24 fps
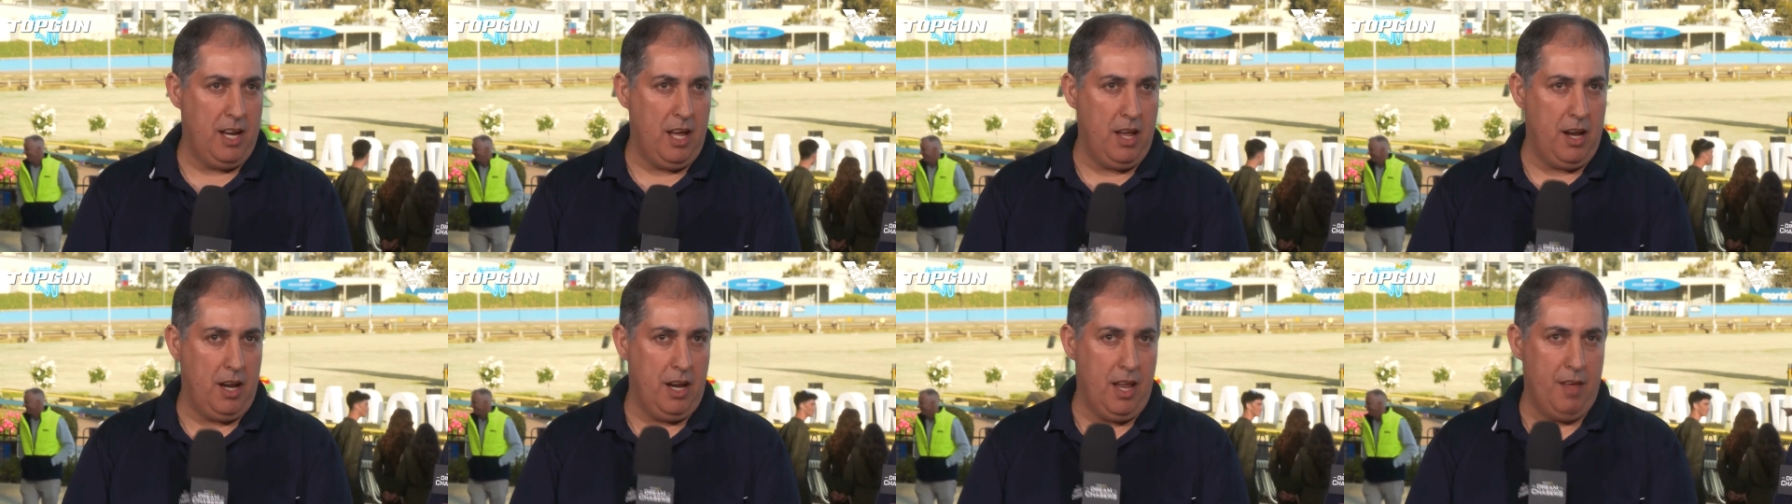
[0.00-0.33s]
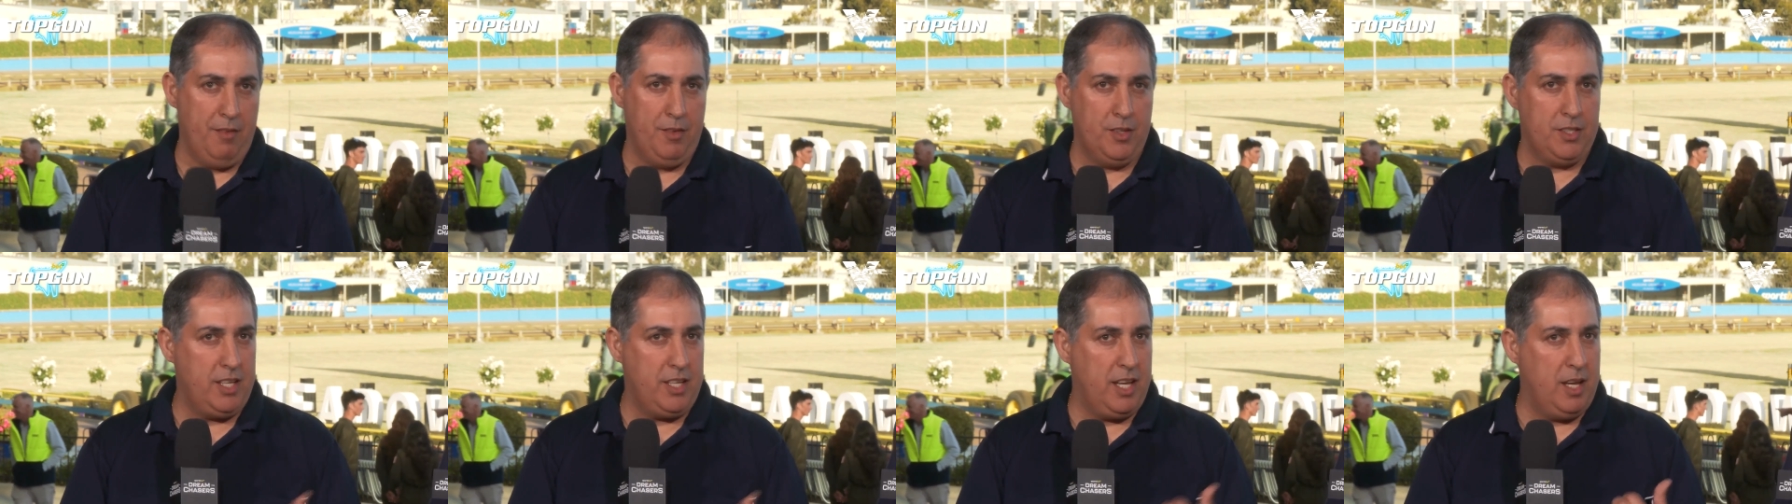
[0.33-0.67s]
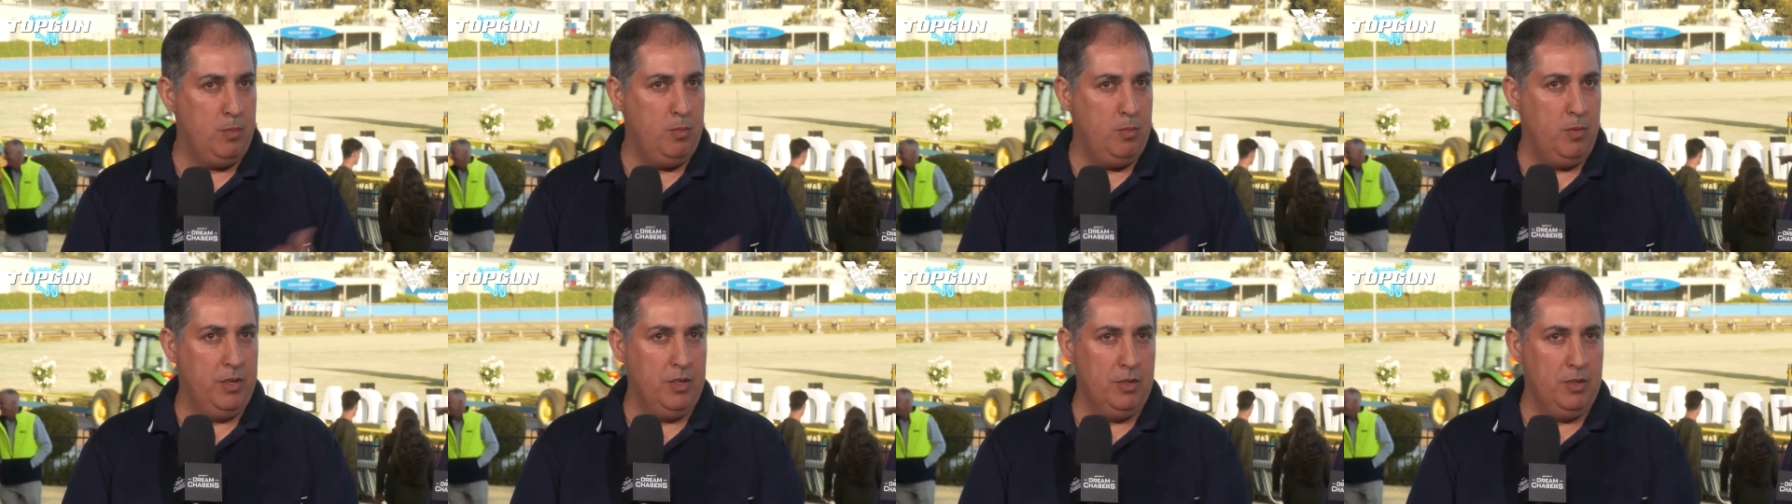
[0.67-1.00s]
I don't know if it's a
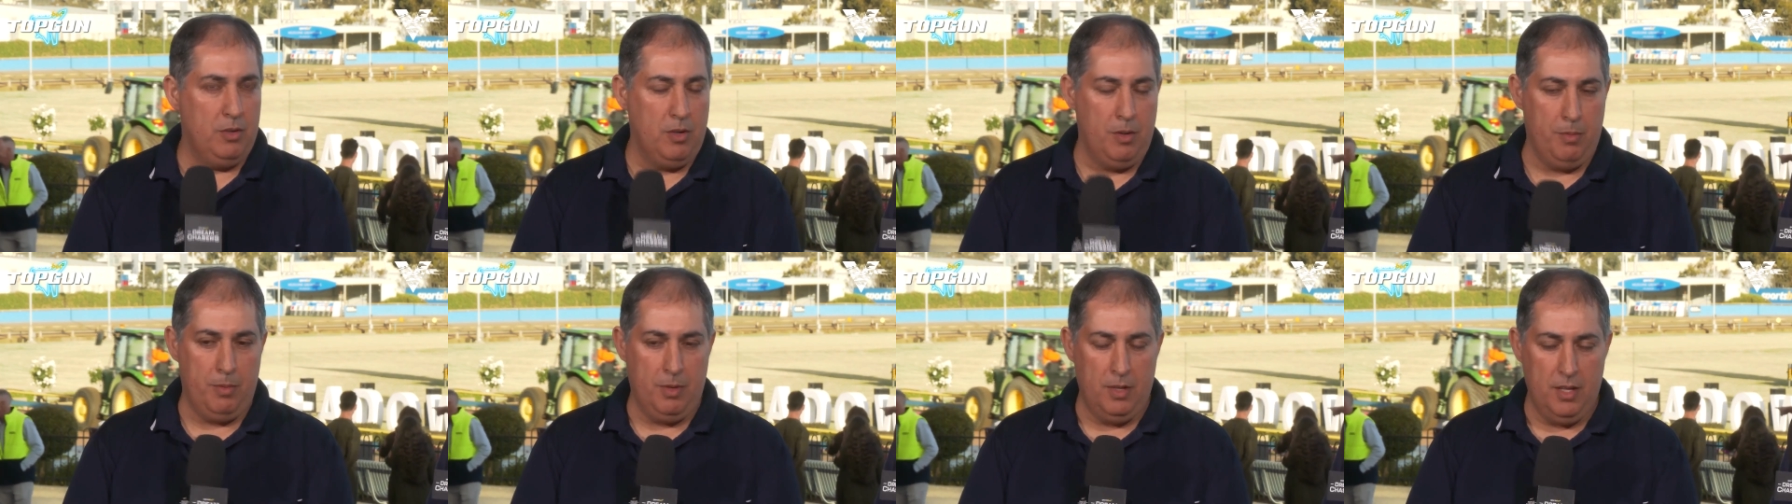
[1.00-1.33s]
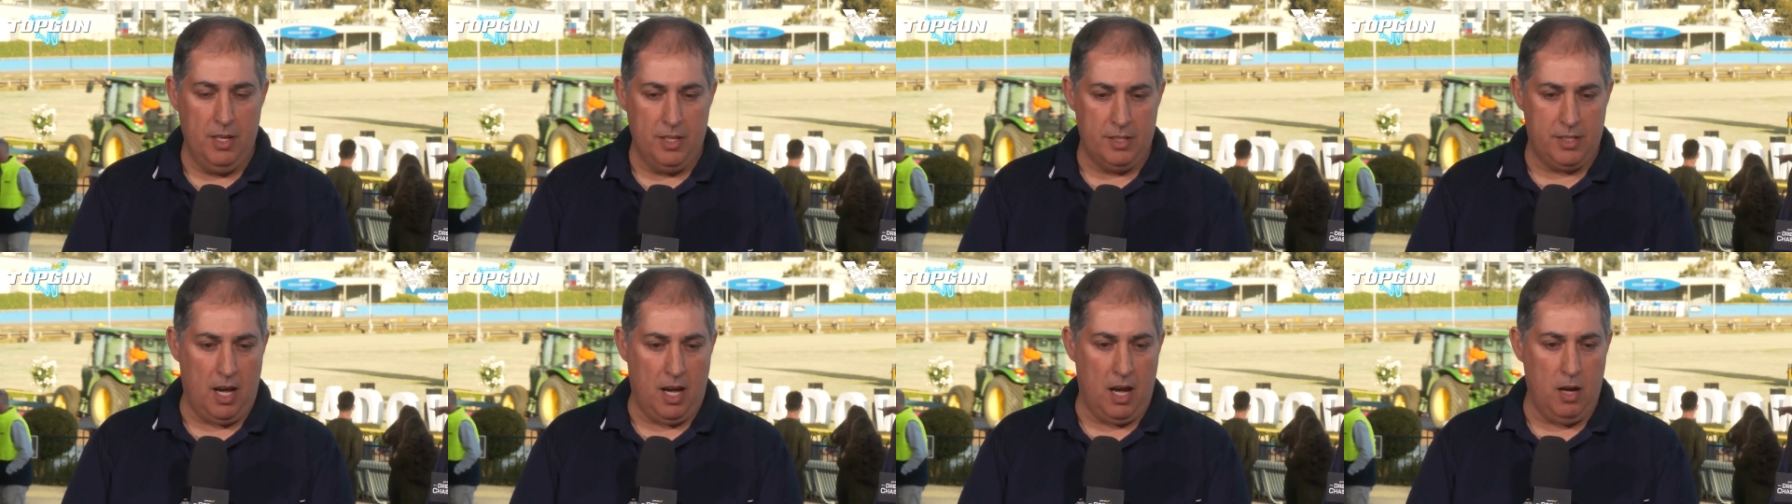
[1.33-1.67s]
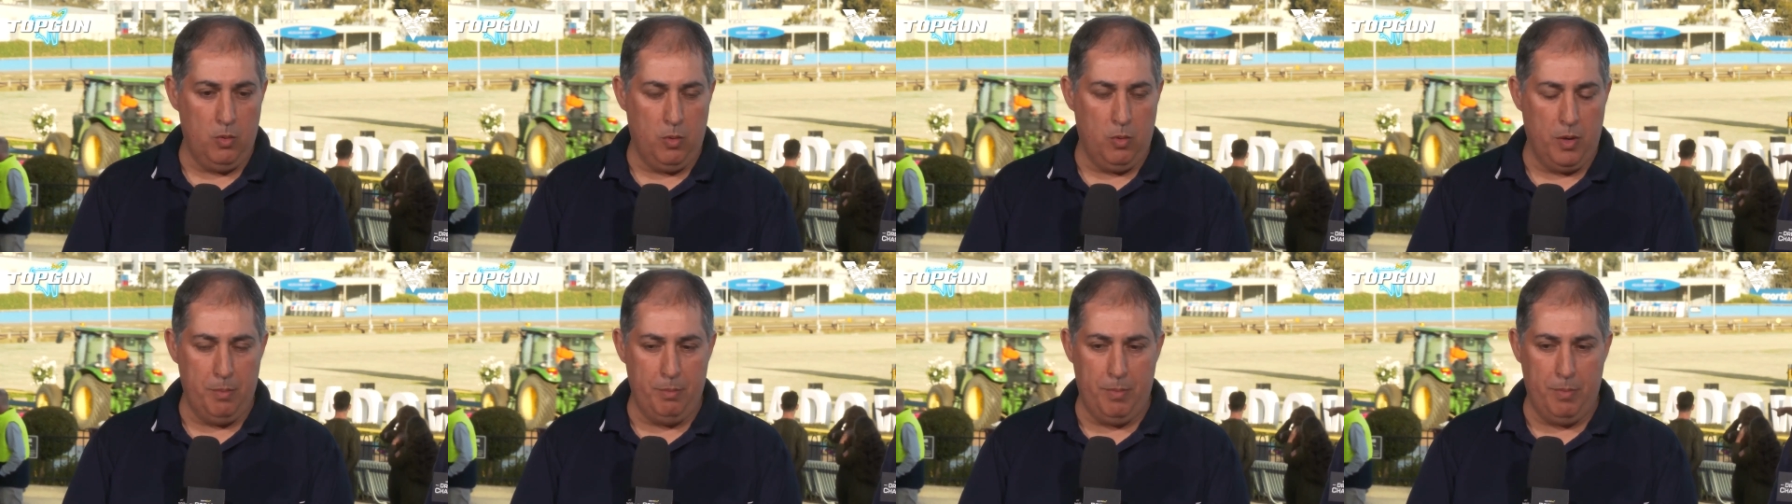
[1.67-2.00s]
headwind or a
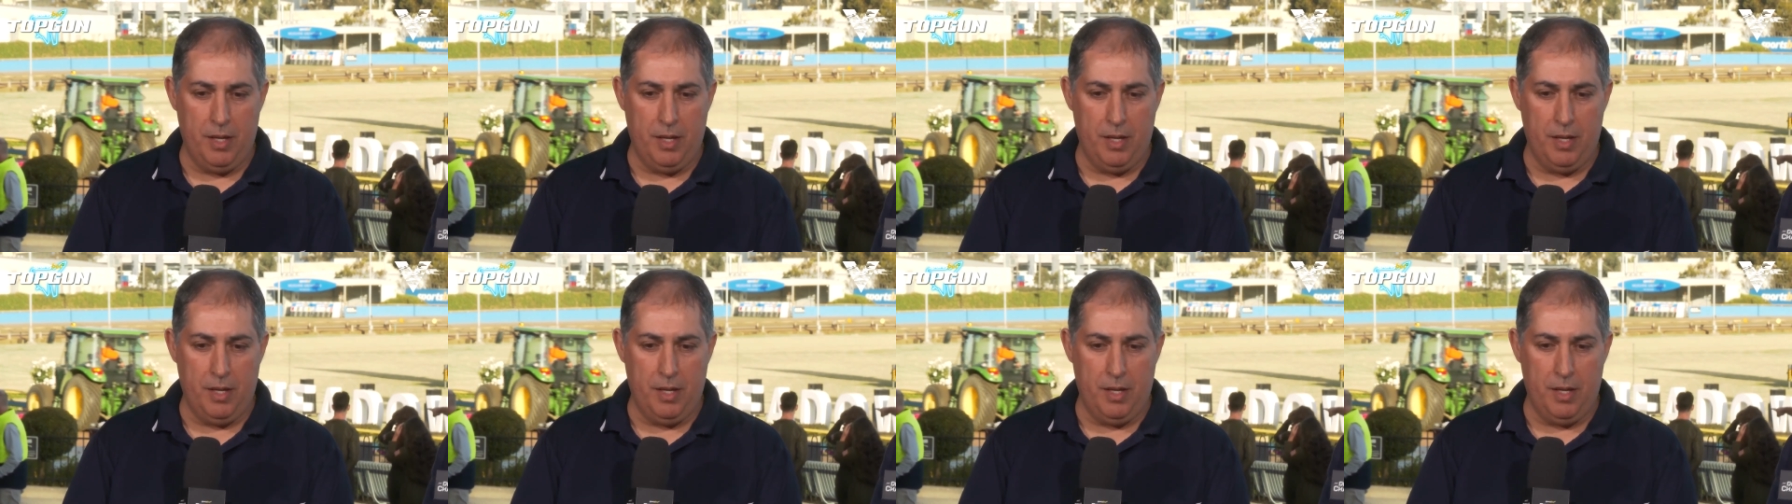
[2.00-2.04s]
tailwind,